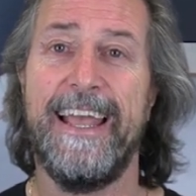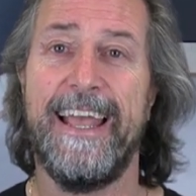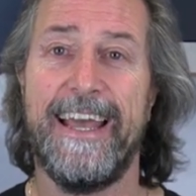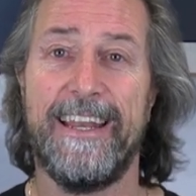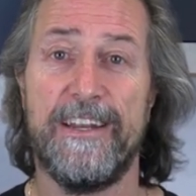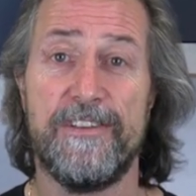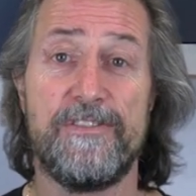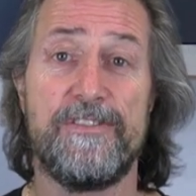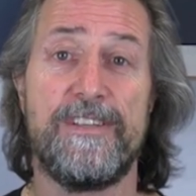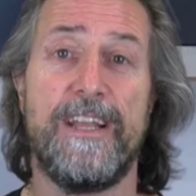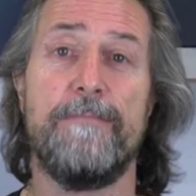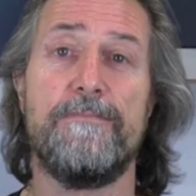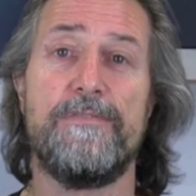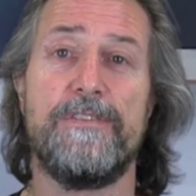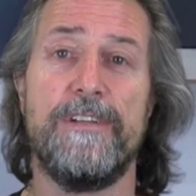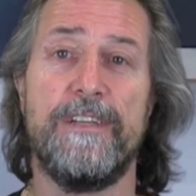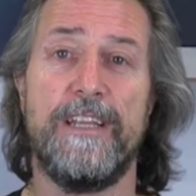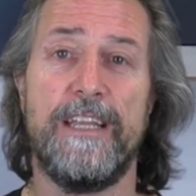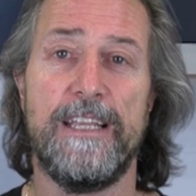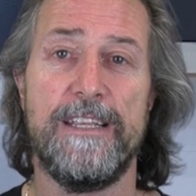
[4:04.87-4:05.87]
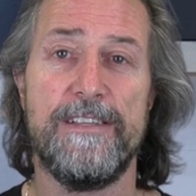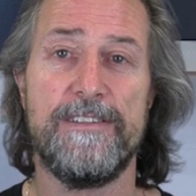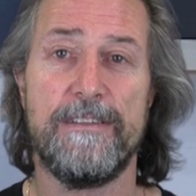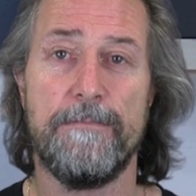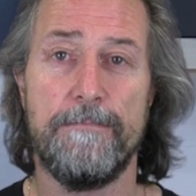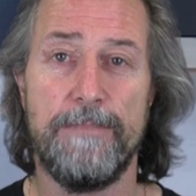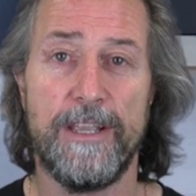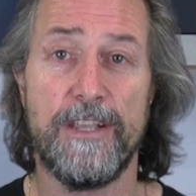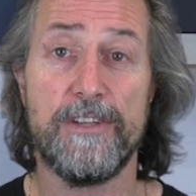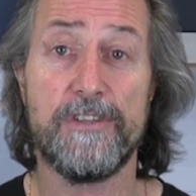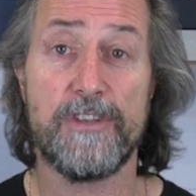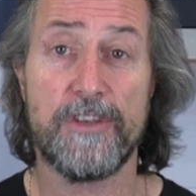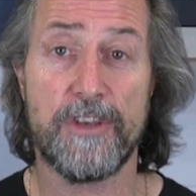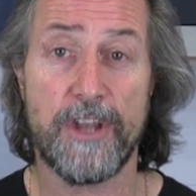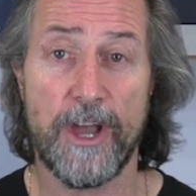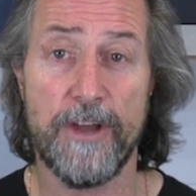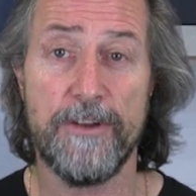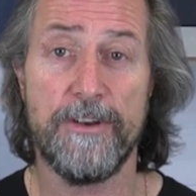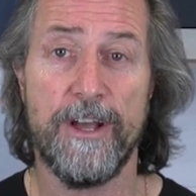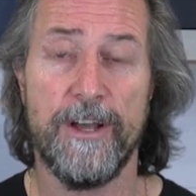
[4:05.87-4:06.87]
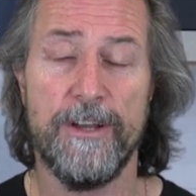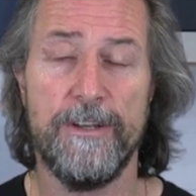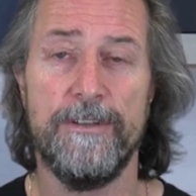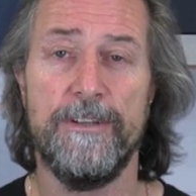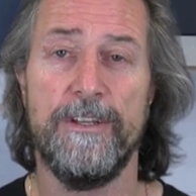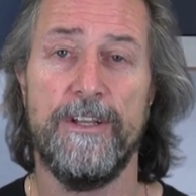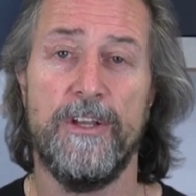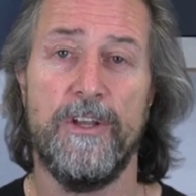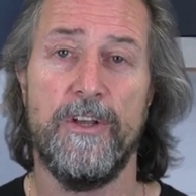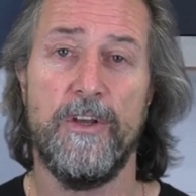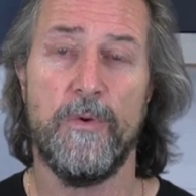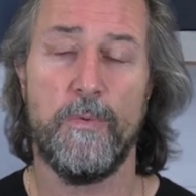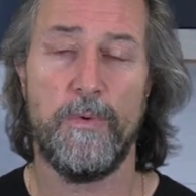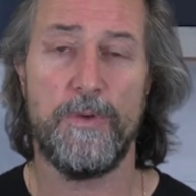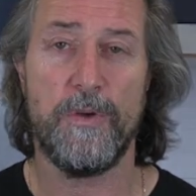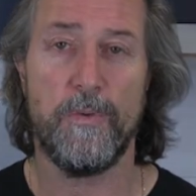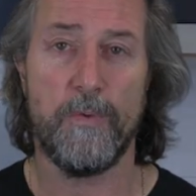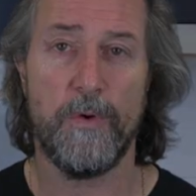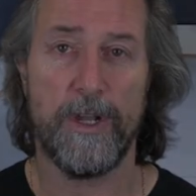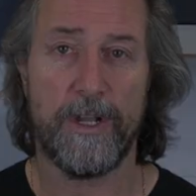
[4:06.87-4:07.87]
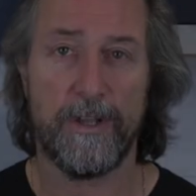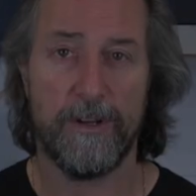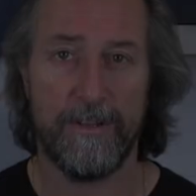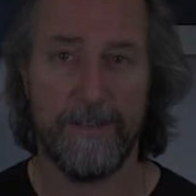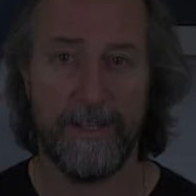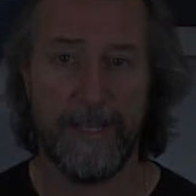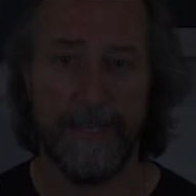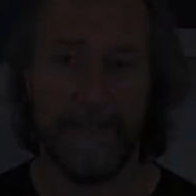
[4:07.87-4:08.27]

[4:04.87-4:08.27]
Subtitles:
and assumption is the biggest no-no when you work on